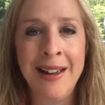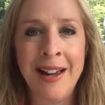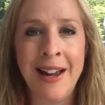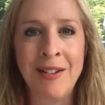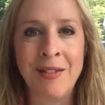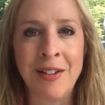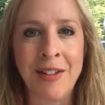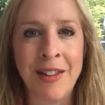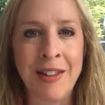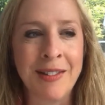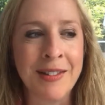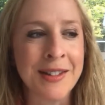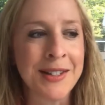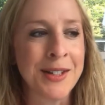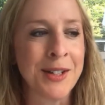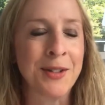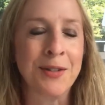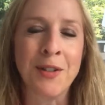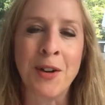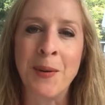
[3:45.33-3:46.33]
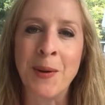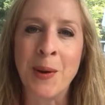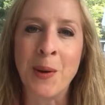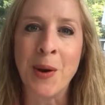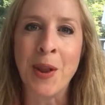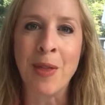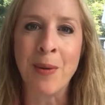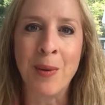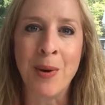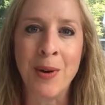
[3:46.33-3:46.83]
everything that's sort of going on
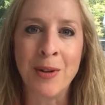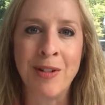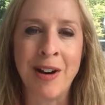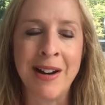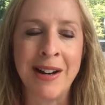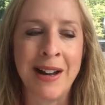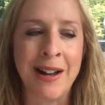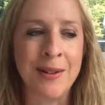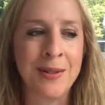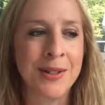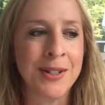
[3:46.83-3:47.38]
in the world right now.